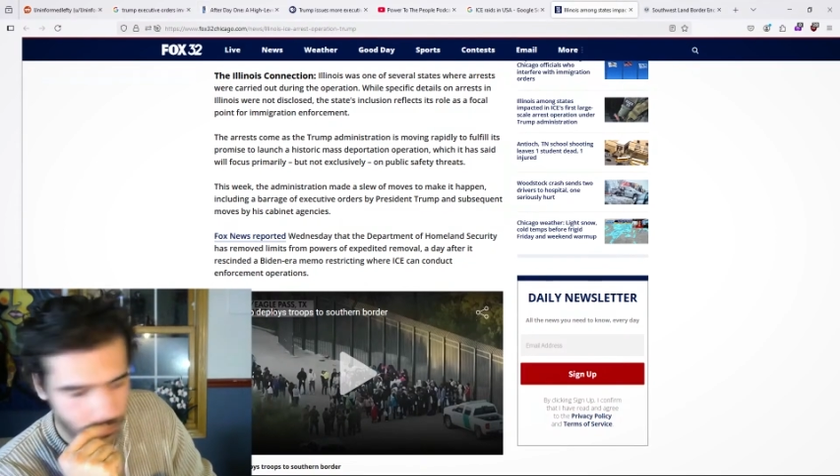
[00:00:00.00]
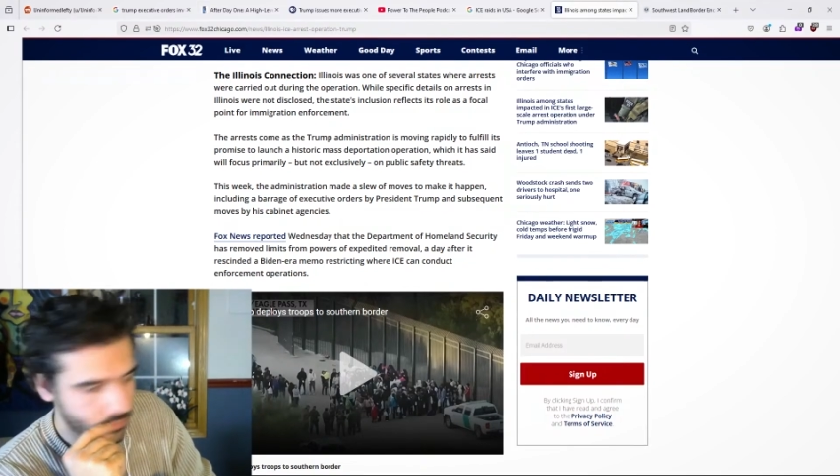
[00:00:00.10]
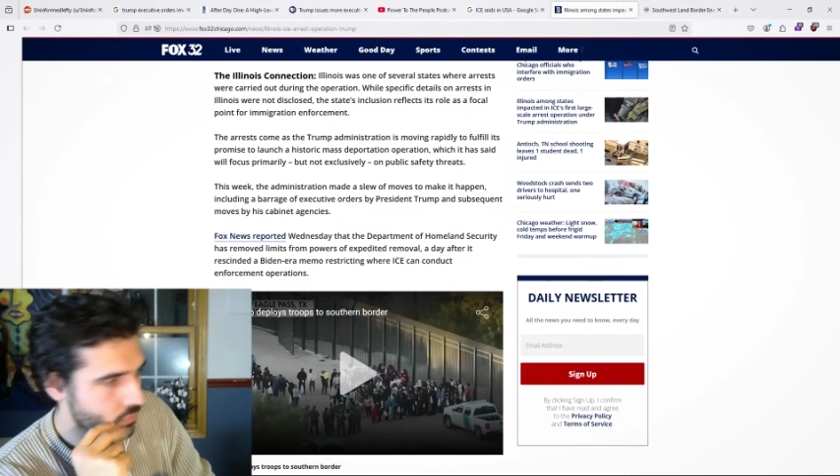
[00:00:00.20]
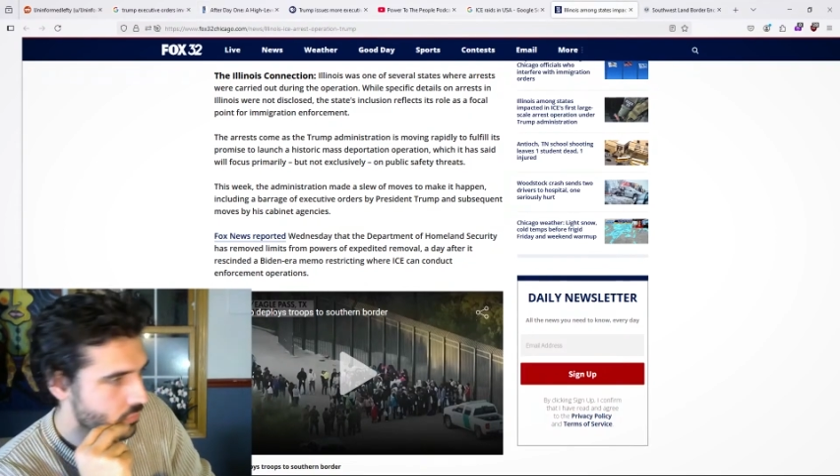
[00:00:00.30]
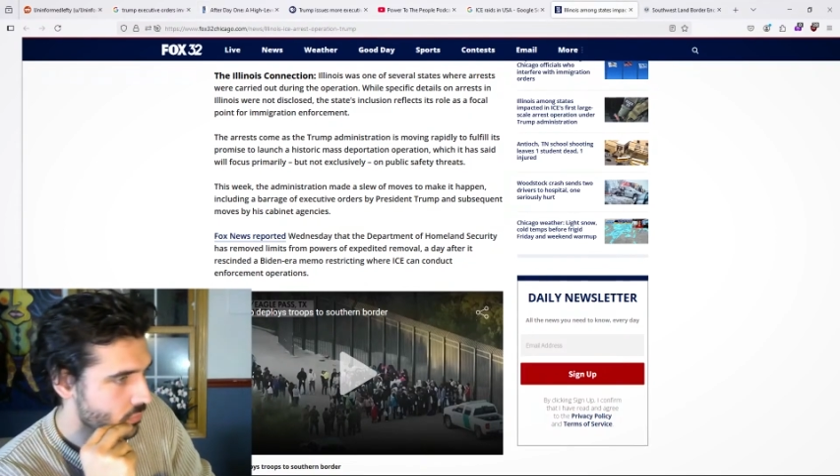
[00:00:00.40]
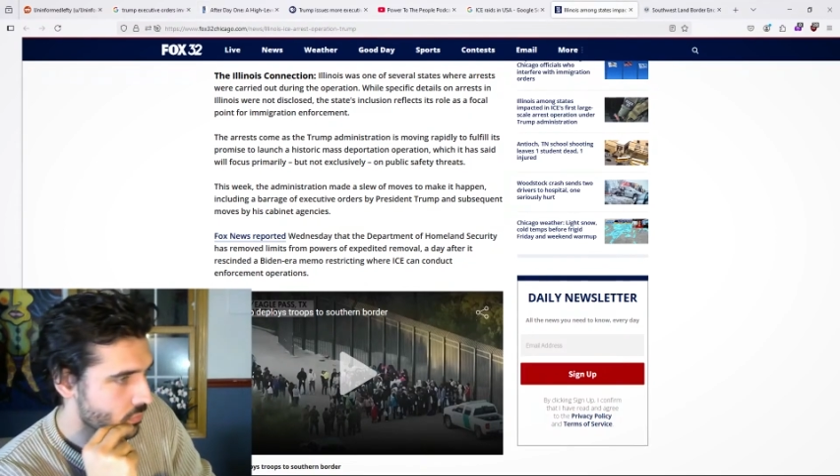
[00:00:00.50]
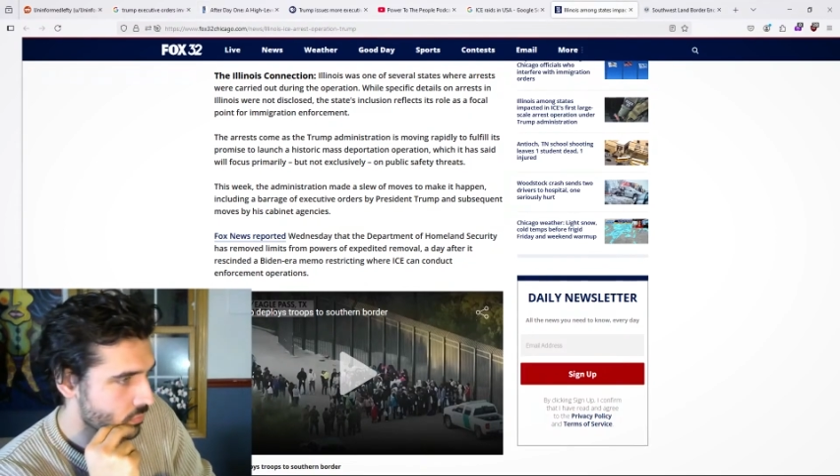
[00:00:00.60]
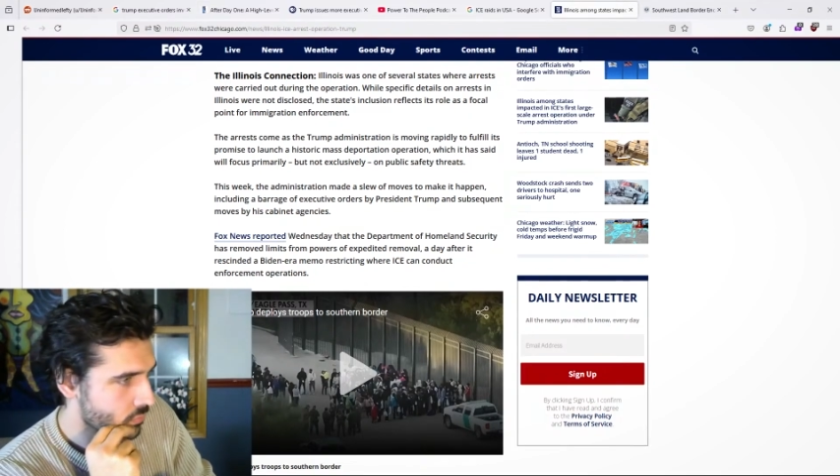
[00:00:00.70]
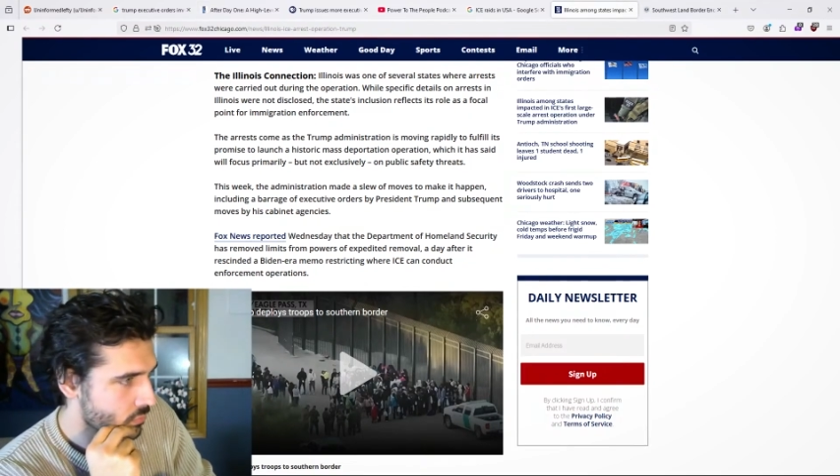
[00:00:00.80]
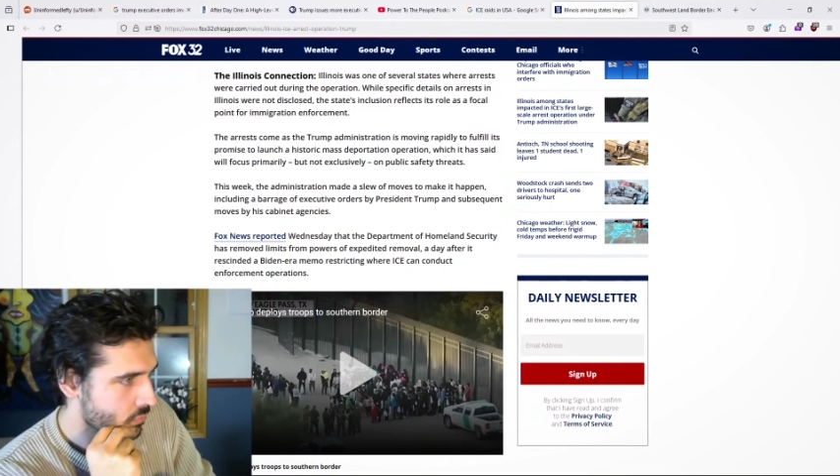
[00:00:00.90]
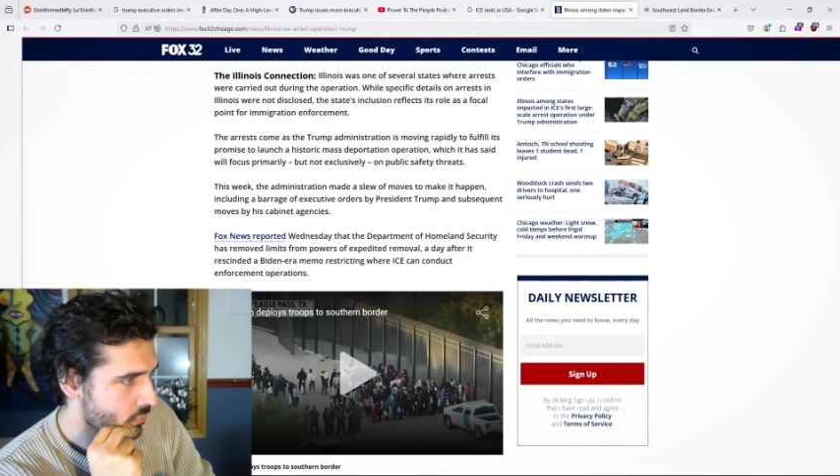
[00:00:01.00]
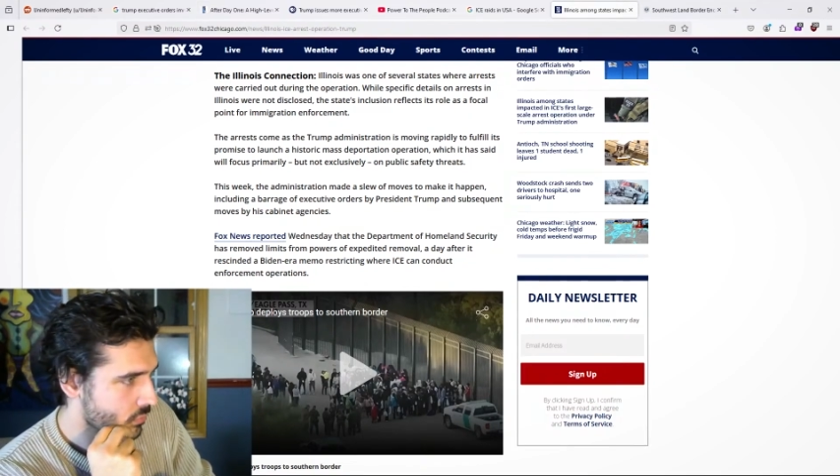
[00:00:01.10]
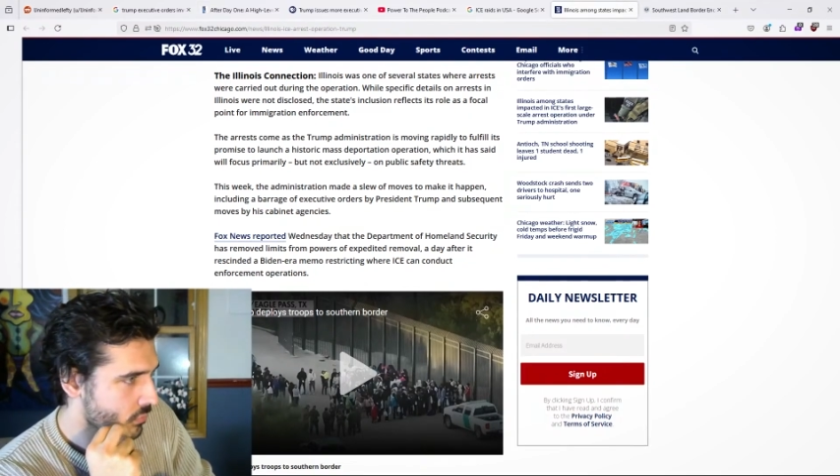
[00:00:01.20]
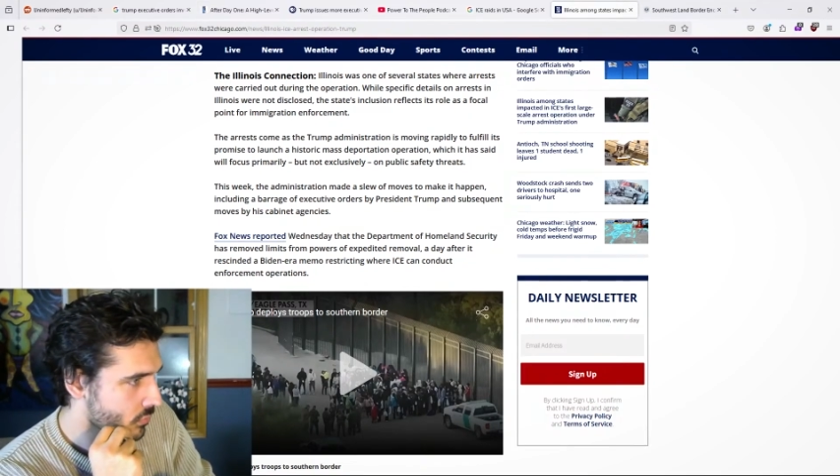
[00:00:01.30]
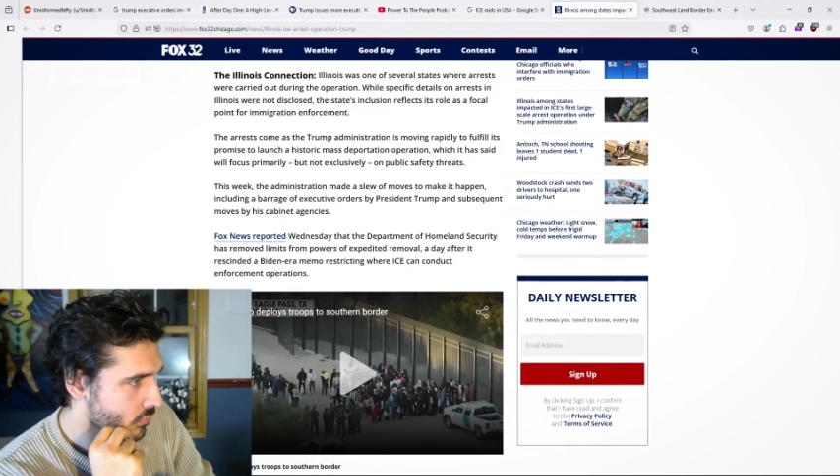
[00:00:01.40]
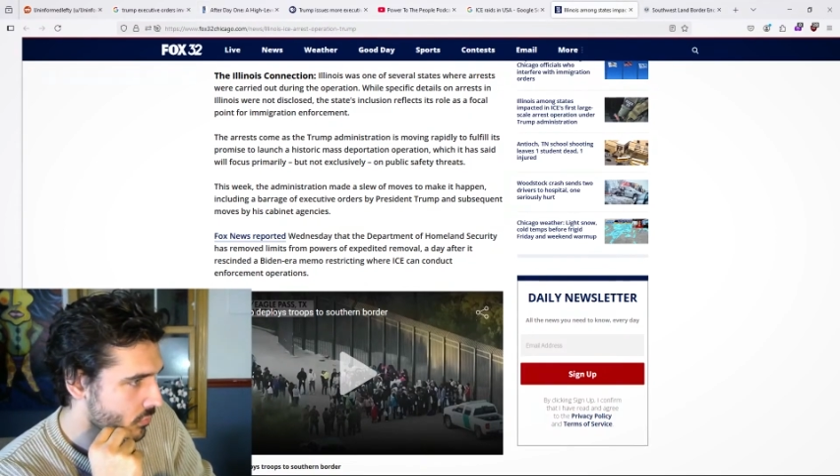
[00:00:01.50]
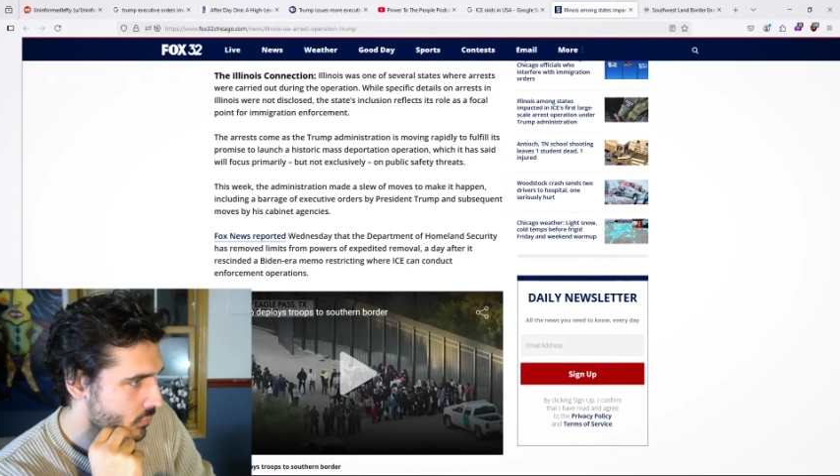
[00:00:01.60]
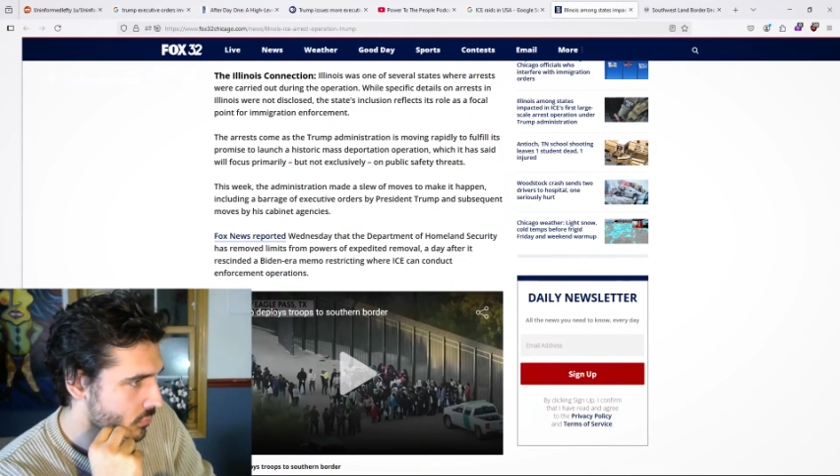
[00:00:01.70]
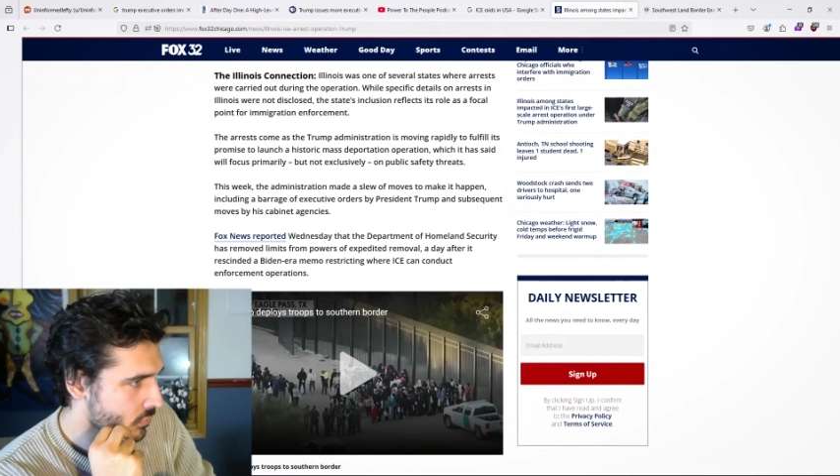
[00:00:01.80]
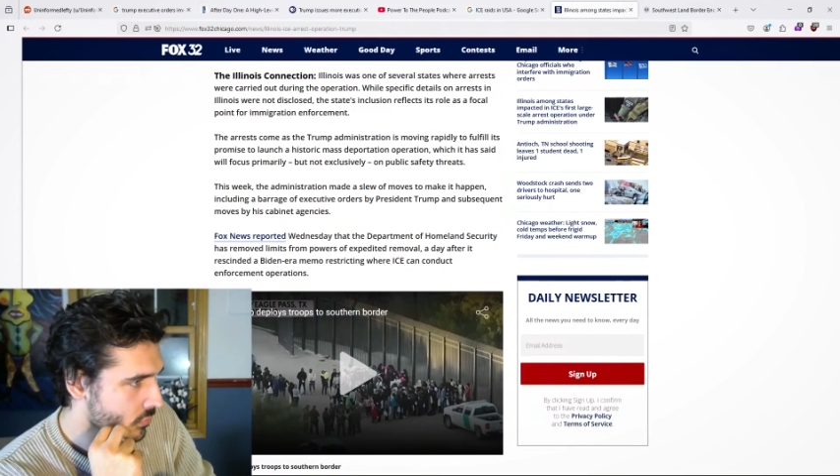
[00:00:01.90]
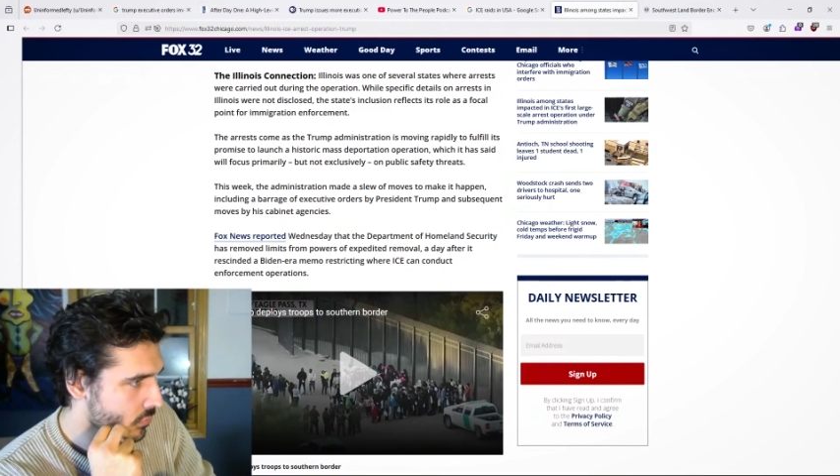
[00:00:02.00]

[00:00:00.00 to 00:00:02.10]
on because I'm more towards